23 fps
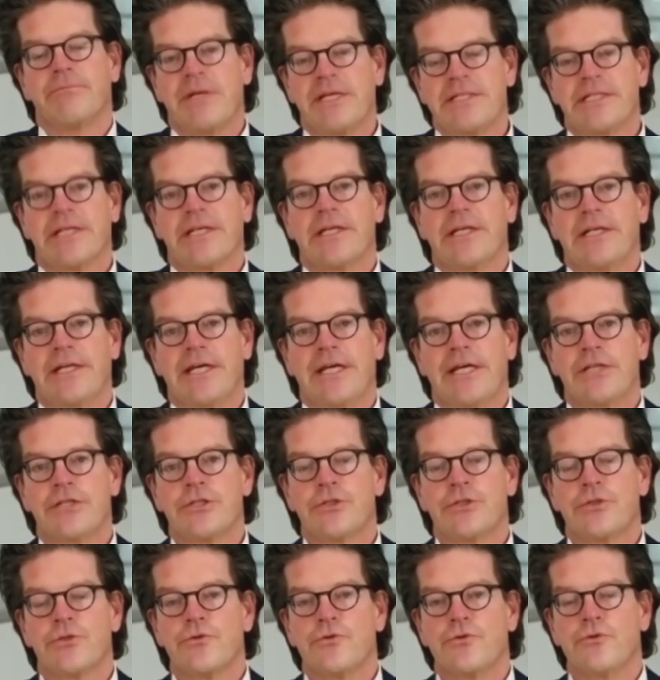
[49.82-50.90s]
of that basically
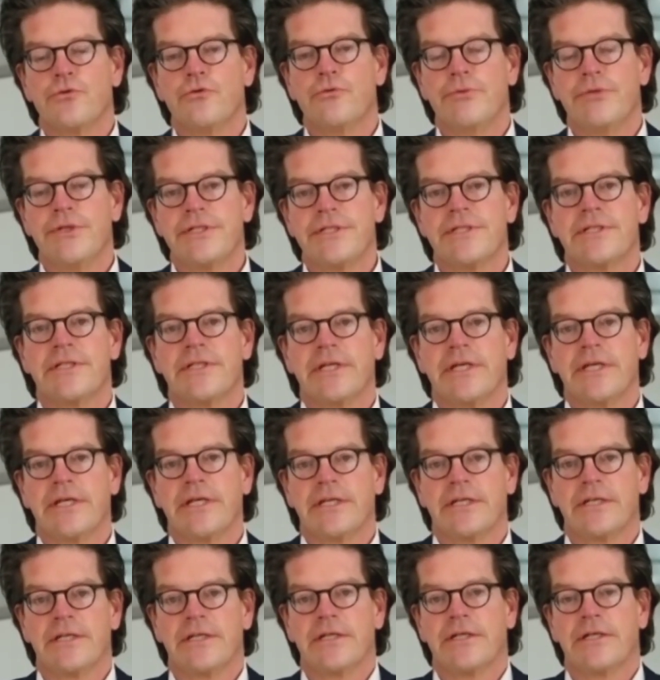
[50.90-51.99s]
has to do with
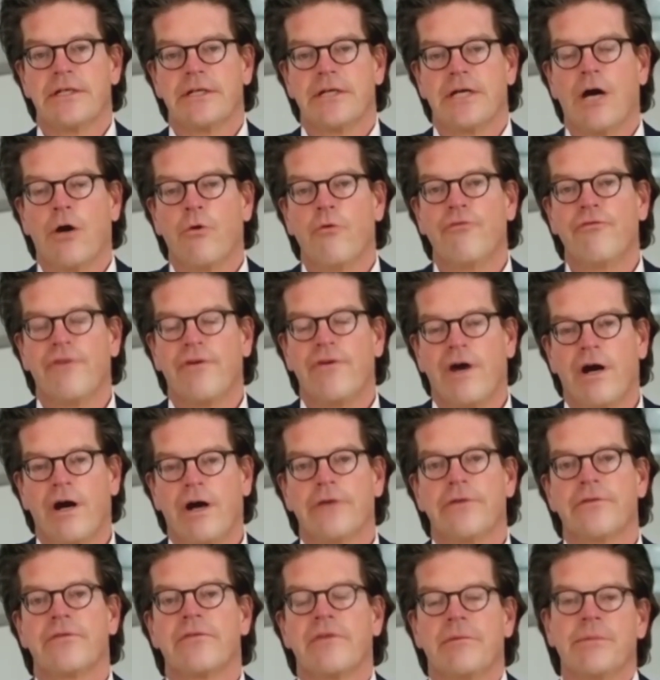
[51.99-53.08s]
the, uh, how
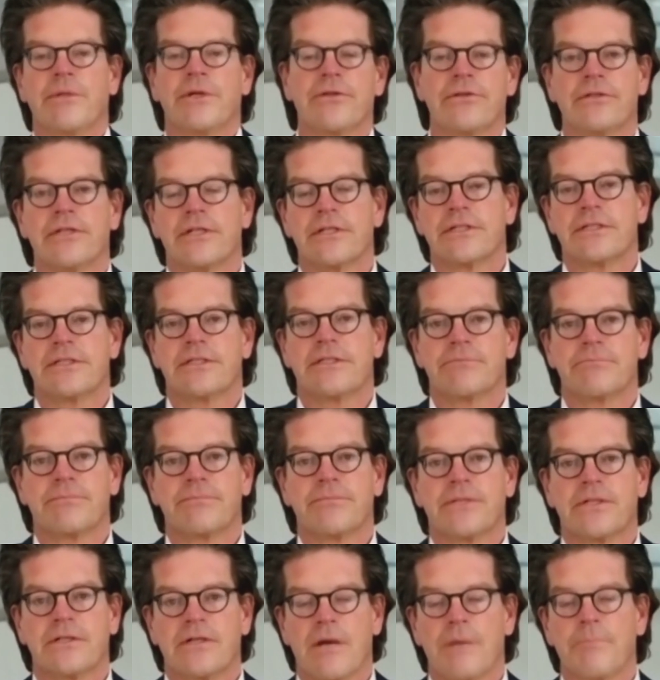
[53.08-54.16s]
fast semiconductor
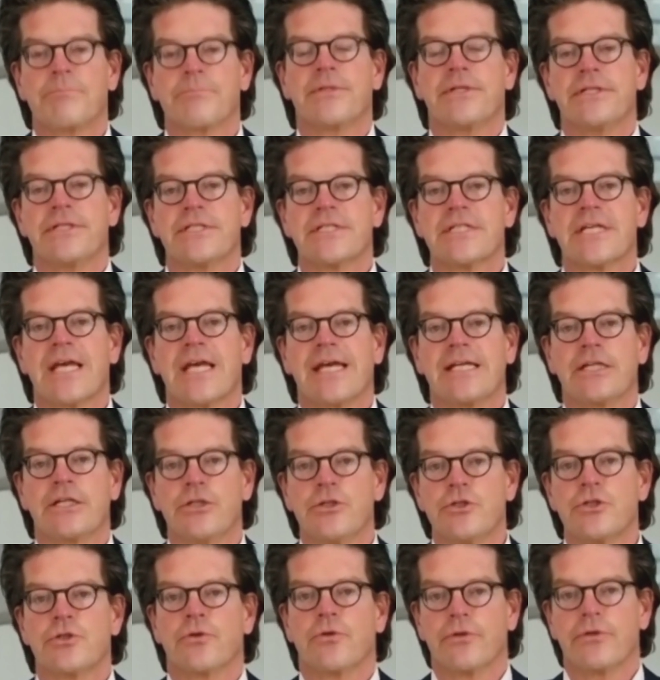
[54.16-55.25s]
companies can
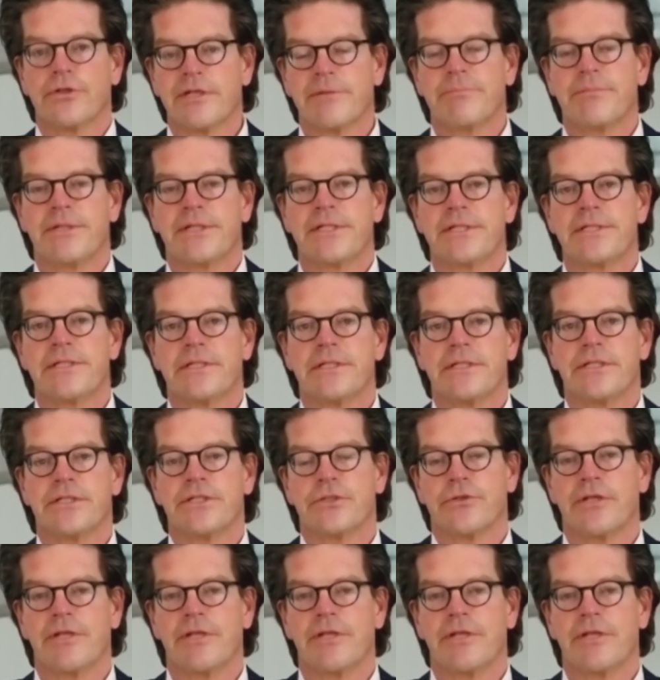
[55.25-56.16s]
install capacity.